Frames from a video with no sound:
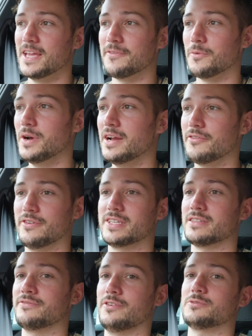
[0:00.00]
And for whatever
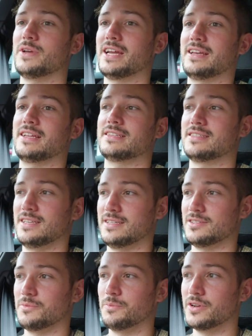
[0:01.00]
reason, Volkswagen
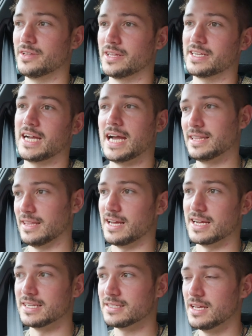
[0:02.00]
insists on putting the
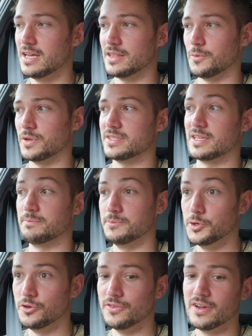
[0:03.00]
guidelines, the ones that
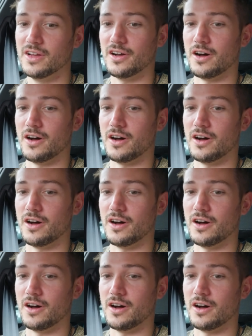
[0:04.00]
move,